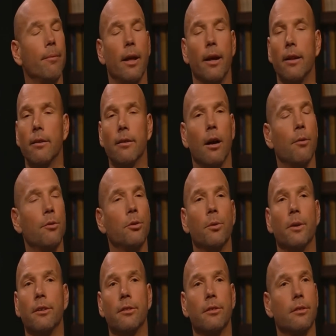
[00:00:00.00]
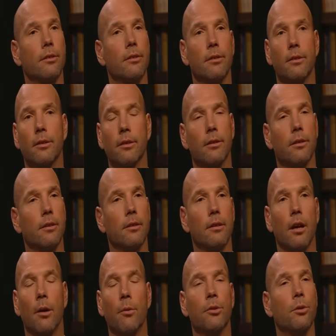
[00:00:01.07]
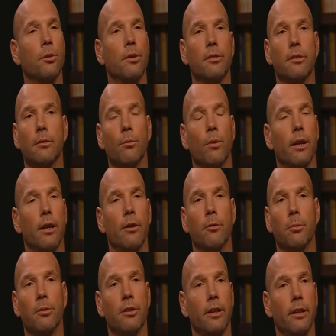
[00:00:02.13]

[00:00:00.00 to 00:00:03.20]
No. I was always at 100%.